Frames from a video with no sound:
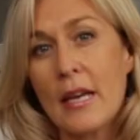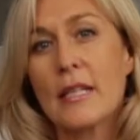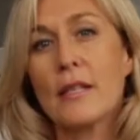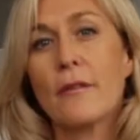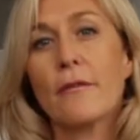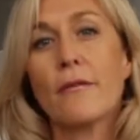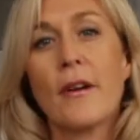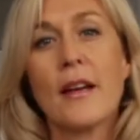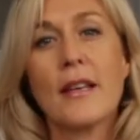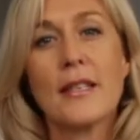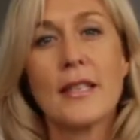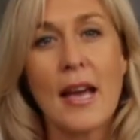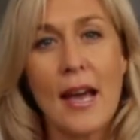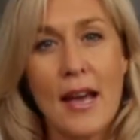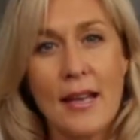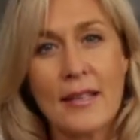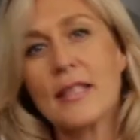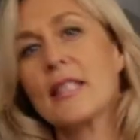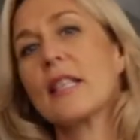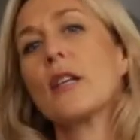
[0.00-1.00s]
is a
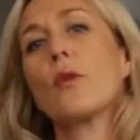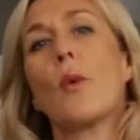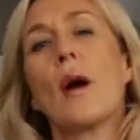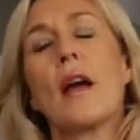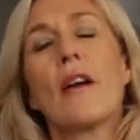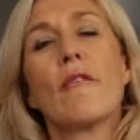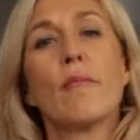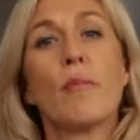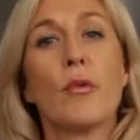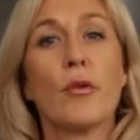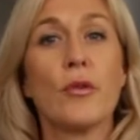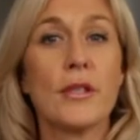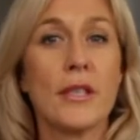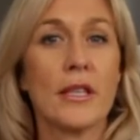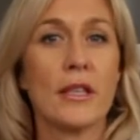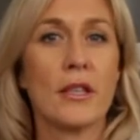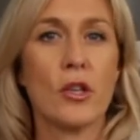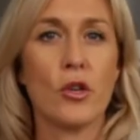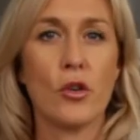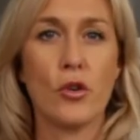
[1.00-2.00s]
fantastic way of
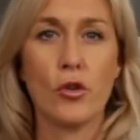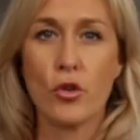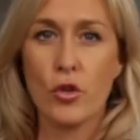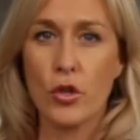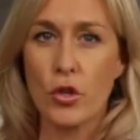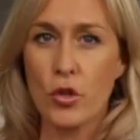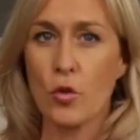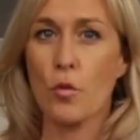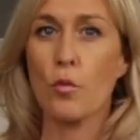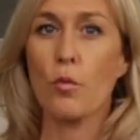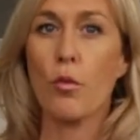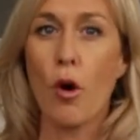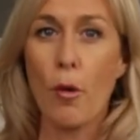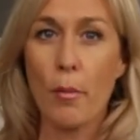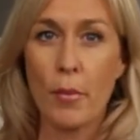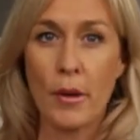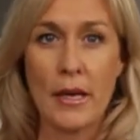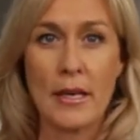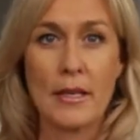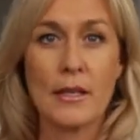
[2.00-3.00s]
boosting the nutritional
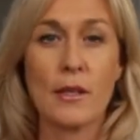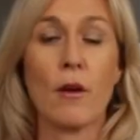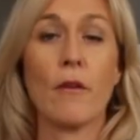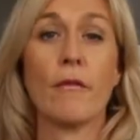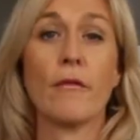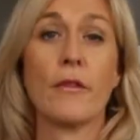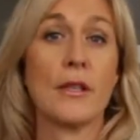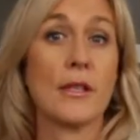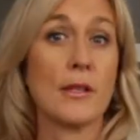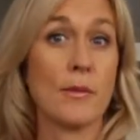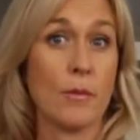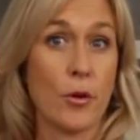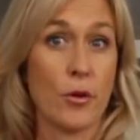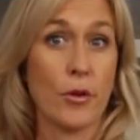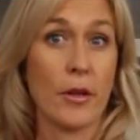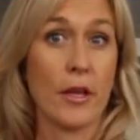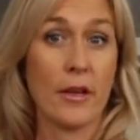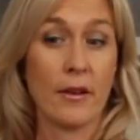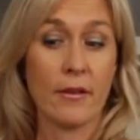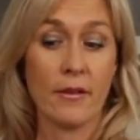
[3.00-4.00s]
properties of this
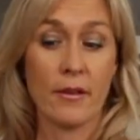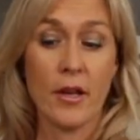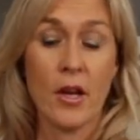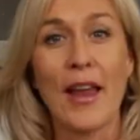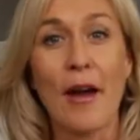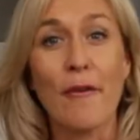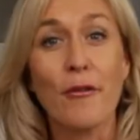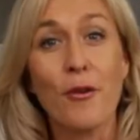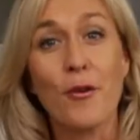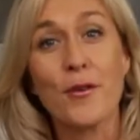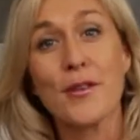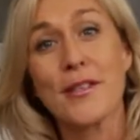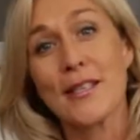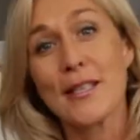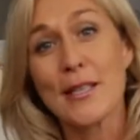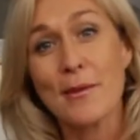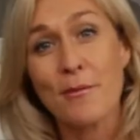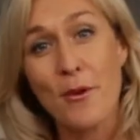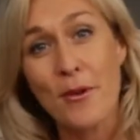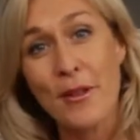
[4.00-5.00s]
smoothie. Now of course
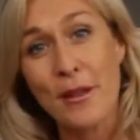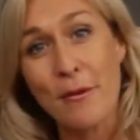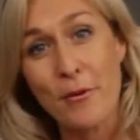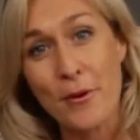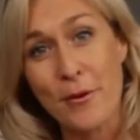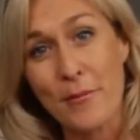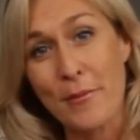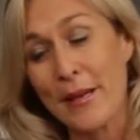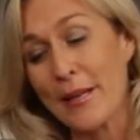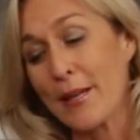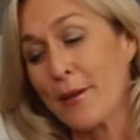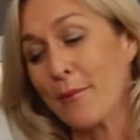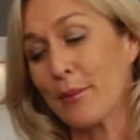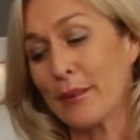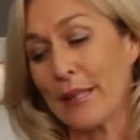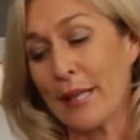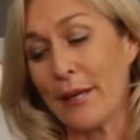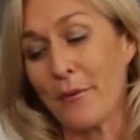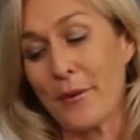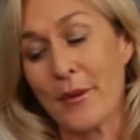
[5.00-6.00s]
this smoothie wouldn't be
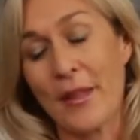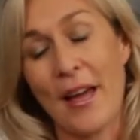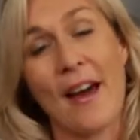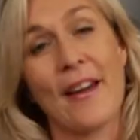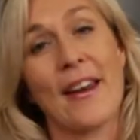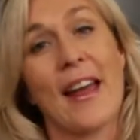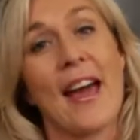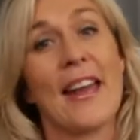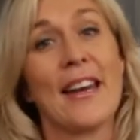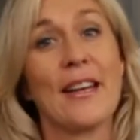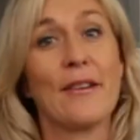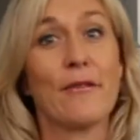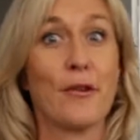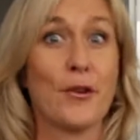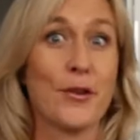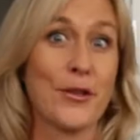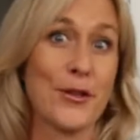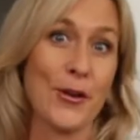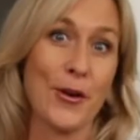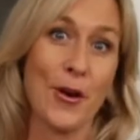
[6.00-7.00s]
complete without adding
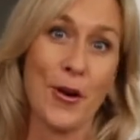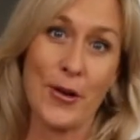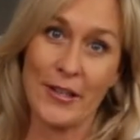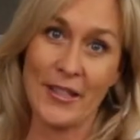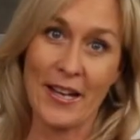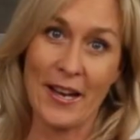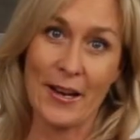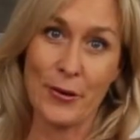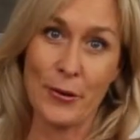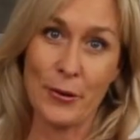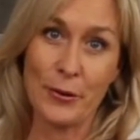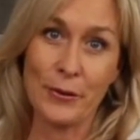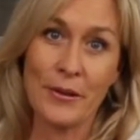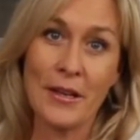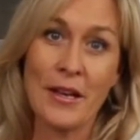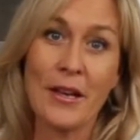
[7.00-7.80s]
virgin coconut oil.